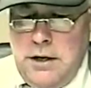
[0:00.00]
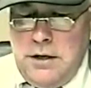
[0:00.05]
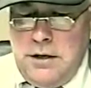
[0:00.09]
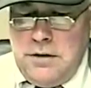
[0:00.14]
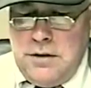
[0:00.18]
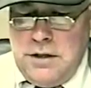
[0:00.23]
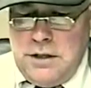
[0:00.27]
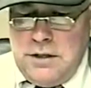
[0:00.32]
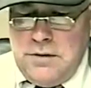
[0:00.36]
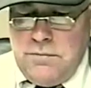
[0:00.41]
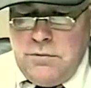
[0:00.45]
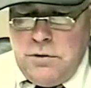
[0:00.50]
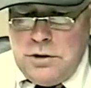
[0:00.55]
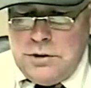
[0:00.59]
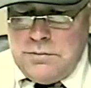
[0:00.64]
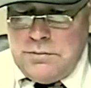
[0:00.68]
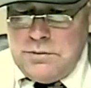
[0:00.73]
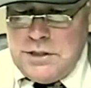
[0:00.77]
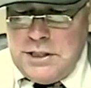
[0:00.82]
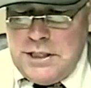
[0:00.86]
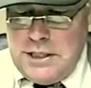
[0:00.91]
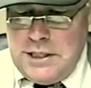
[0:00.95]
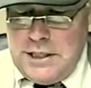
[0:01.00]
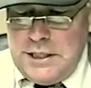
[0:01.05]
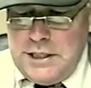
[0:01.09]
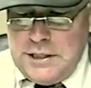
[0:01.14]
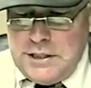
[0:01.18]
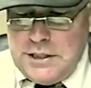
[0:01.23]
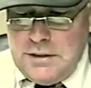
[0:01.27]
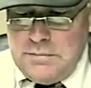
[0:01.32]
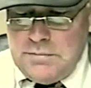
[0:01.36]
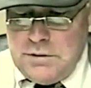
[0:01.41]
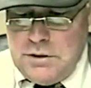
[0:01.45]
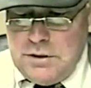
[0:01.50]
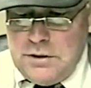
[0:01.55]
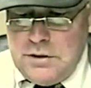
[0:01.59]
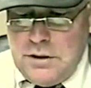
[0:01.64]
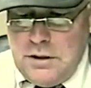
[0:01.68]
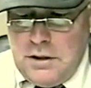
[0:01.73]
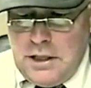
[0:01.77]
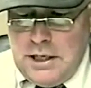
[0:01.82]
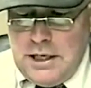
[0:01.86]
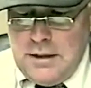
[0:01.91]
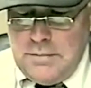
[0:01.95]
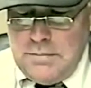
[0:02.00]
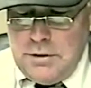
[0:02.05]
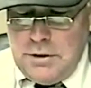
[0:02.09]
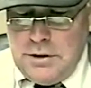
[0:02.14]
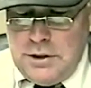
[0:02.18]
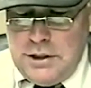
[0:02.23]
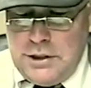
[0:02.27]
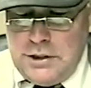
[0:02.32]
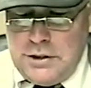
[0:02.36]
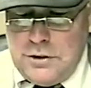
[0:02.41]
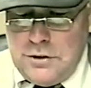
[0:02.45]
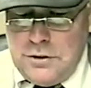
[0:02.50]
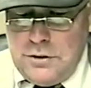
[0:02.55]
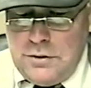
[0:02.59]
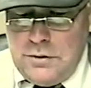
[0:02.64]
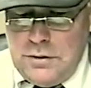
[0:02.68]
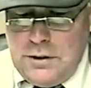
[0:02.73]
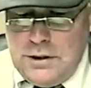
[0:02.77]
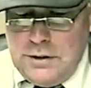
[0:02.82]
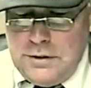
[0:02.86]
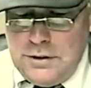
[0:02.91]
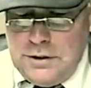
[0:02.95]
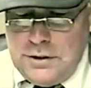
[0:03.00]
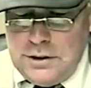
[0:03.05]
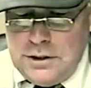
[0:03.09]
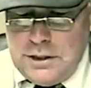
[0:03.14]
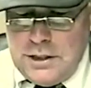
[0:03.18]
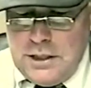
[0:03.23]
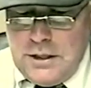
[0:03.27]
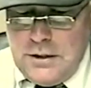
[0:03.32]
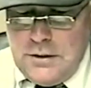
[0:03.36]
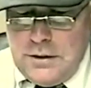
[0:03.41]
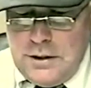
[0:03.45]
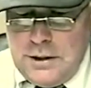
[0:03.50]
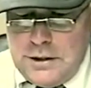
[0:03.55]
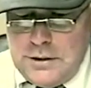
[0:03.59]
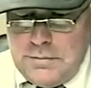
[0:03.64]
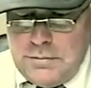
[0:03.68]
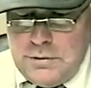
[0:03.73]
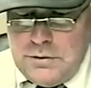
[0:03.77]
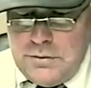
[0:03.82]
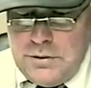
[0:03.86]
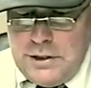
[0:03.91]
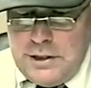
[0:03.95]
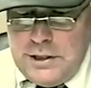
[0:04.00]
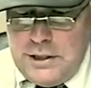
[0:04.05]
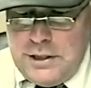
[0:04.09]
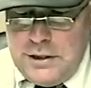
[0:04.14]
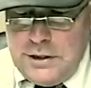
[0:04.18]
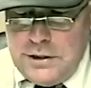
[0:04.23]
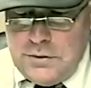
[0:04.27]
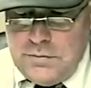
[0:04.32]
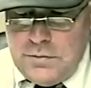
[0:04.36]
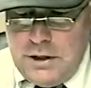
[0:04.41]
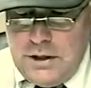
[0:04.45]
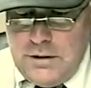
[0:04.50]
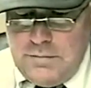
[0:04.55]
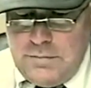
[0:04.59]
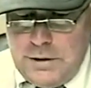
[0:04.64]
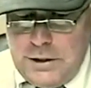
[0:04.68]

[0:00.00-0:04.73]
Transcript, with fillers: In that divorce proceeding, he accepted the liability to on this account as between he and his wife.